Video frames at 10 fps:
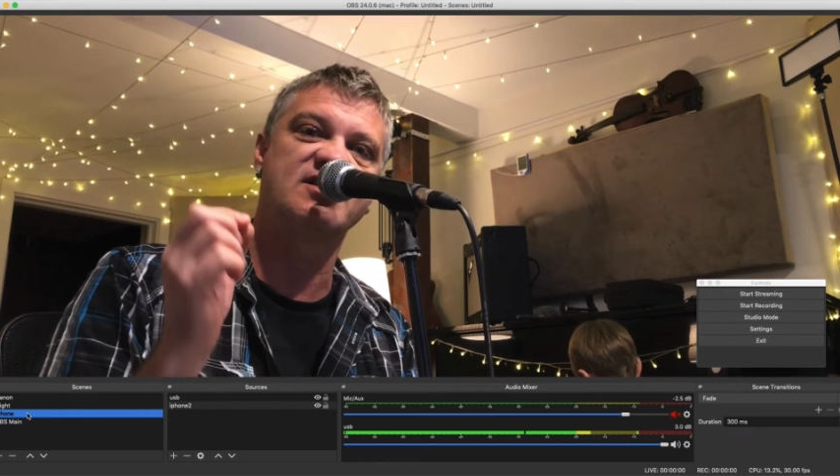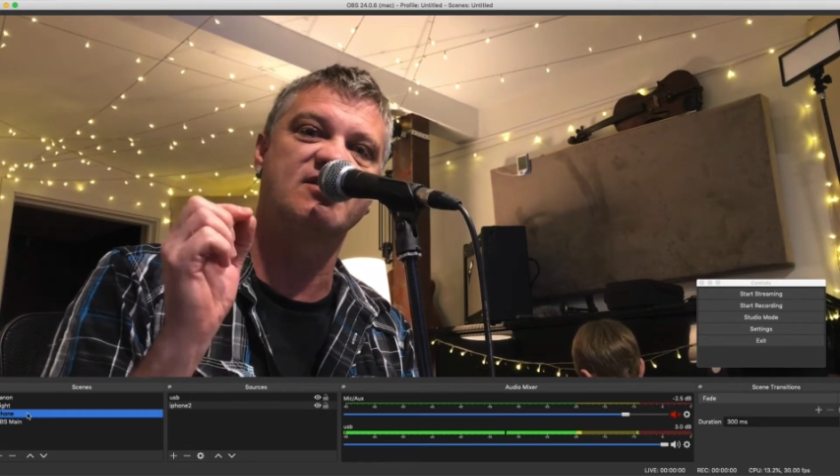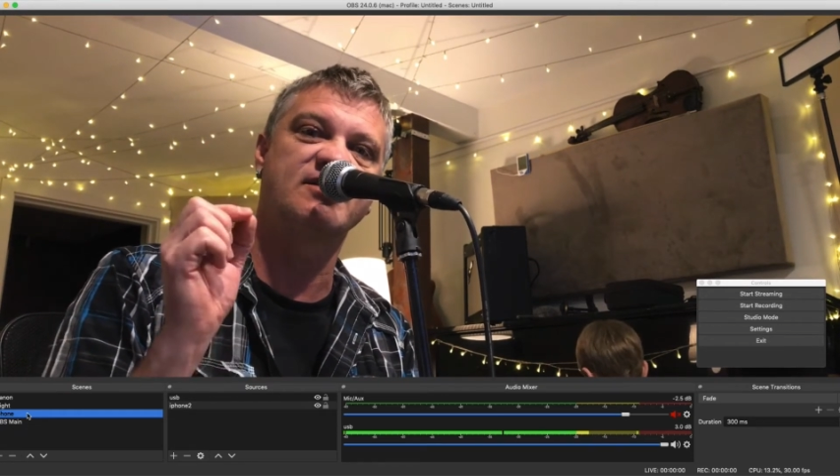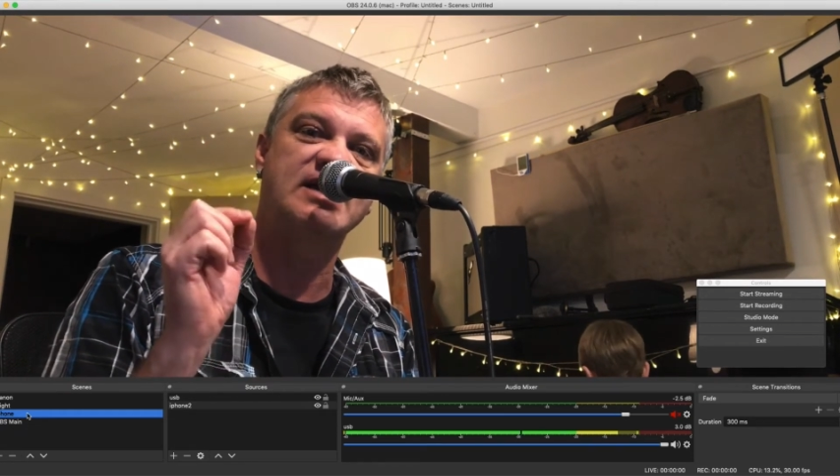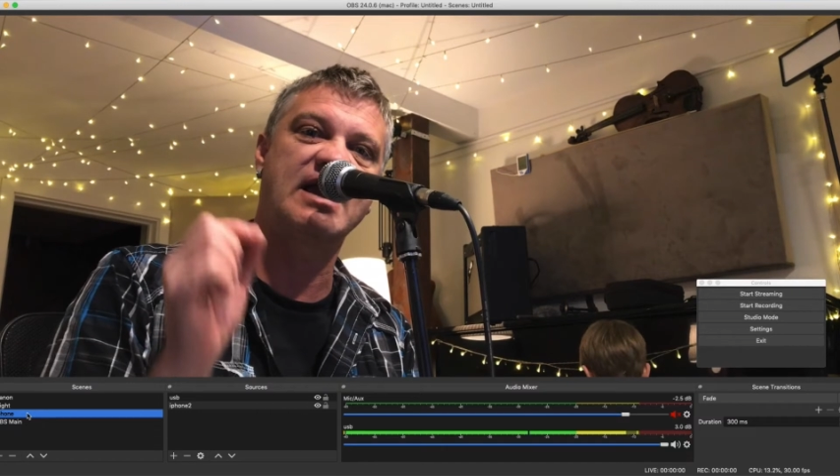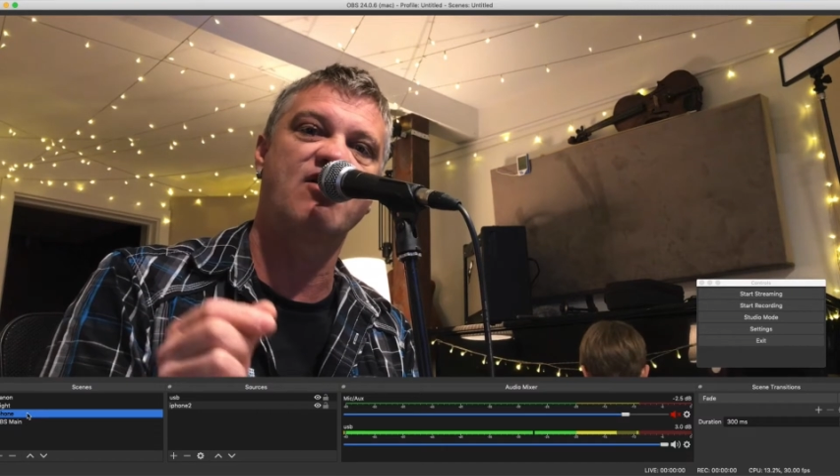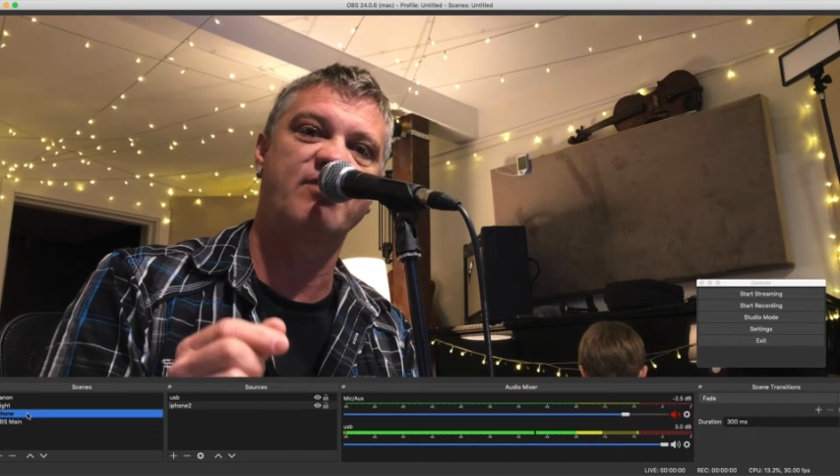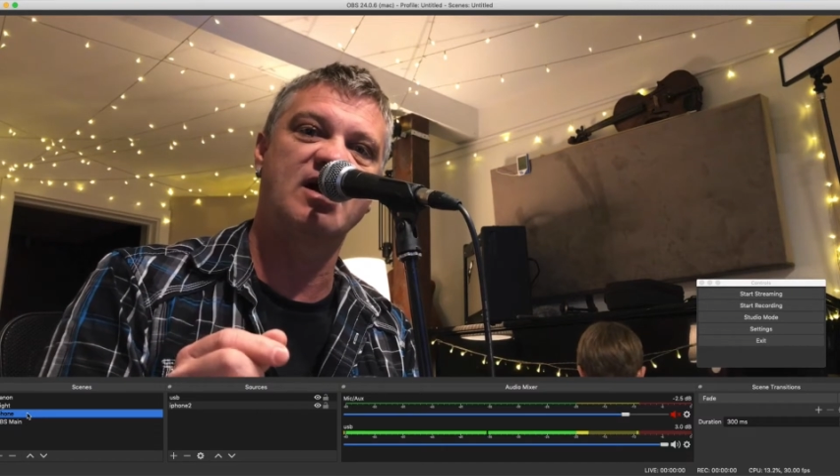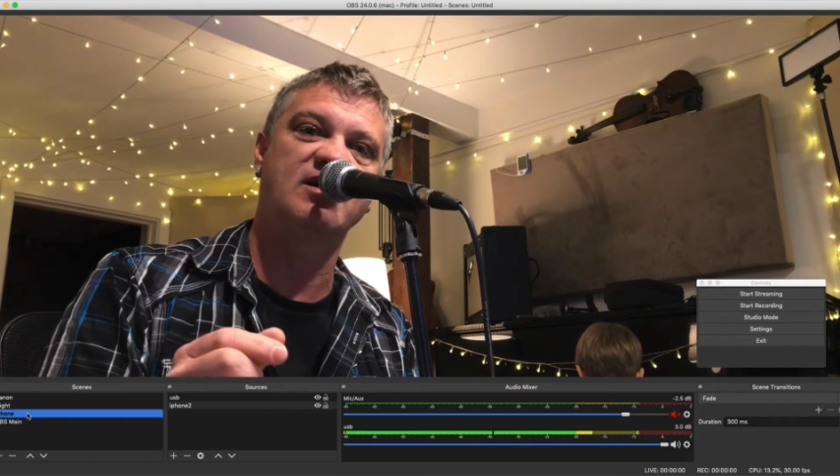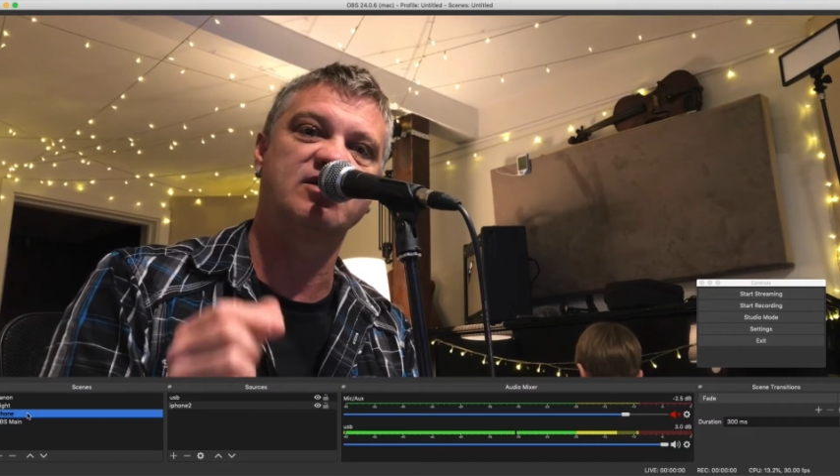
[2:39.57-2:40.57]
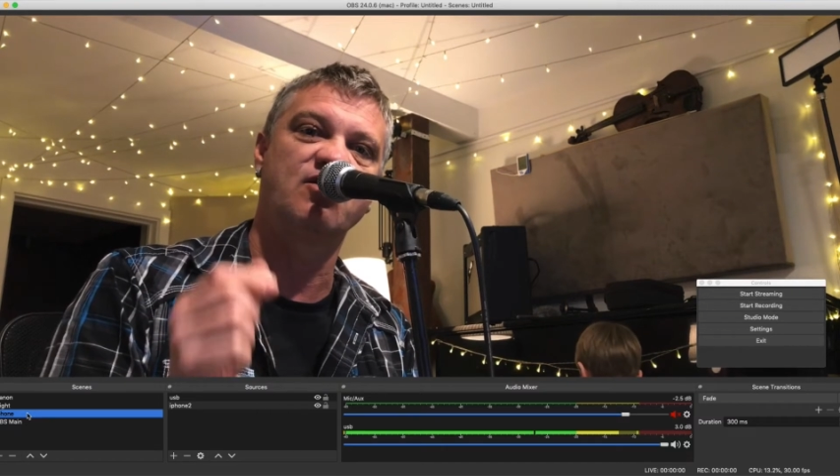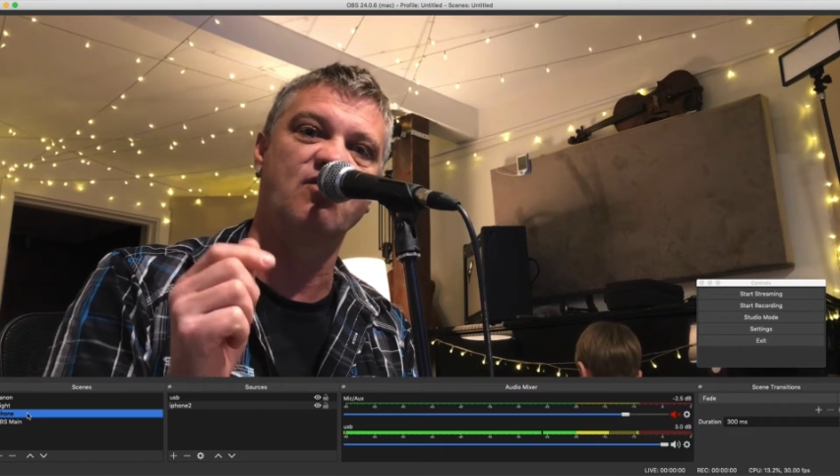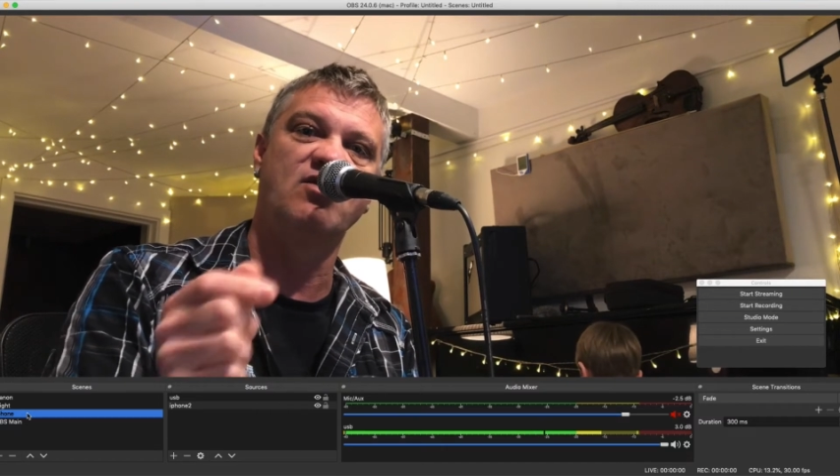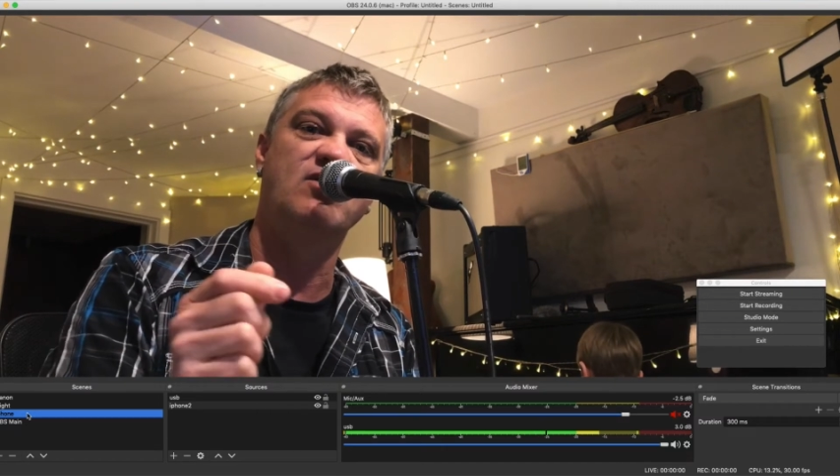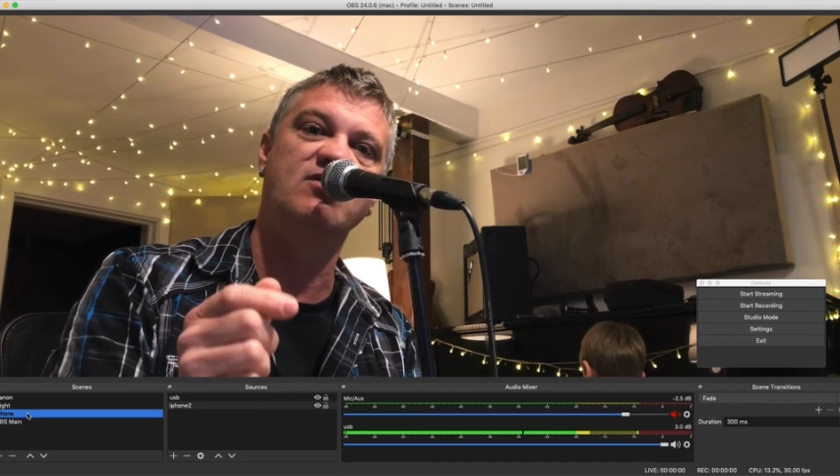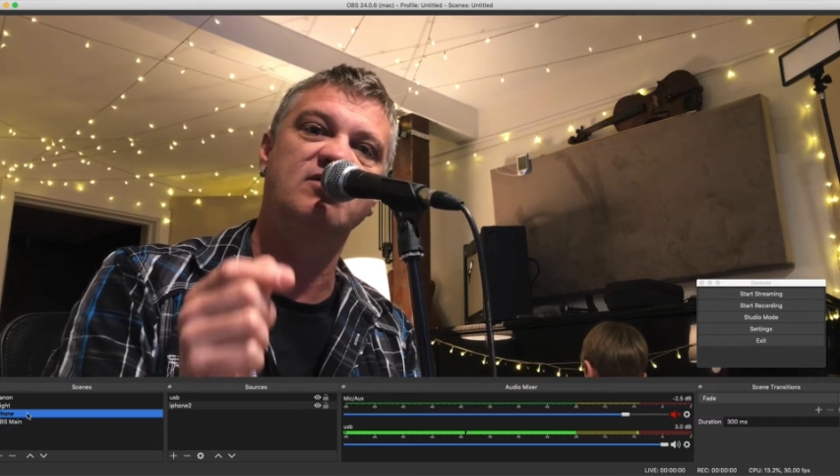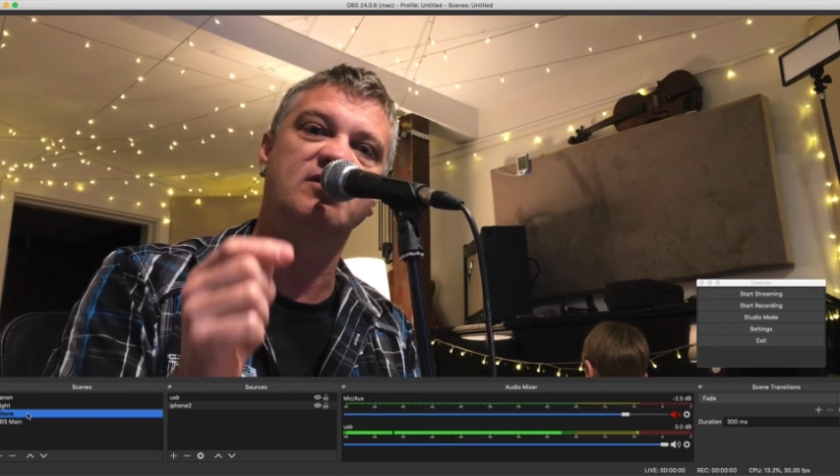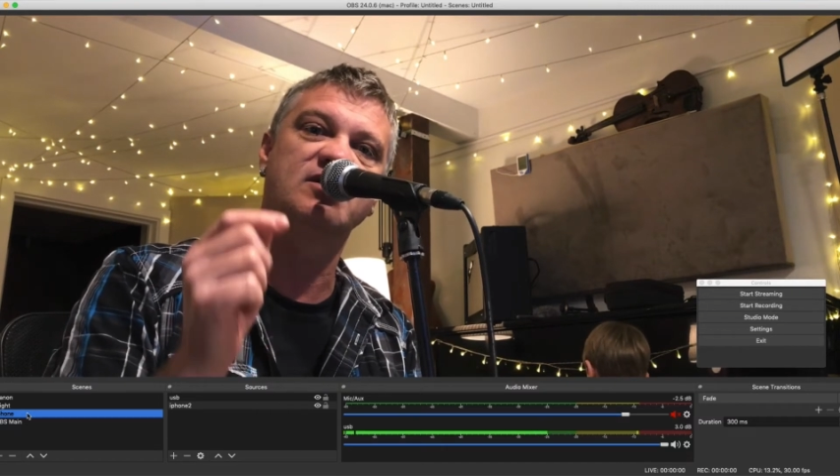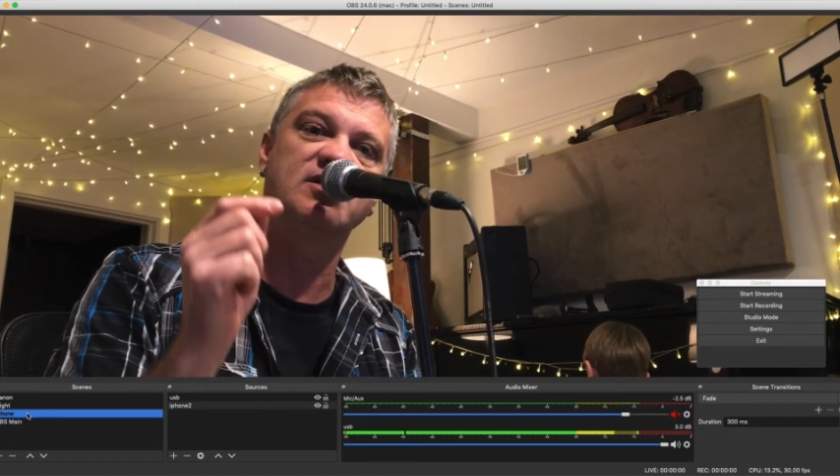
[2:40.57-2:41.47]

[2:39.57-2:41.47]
and I care about you all.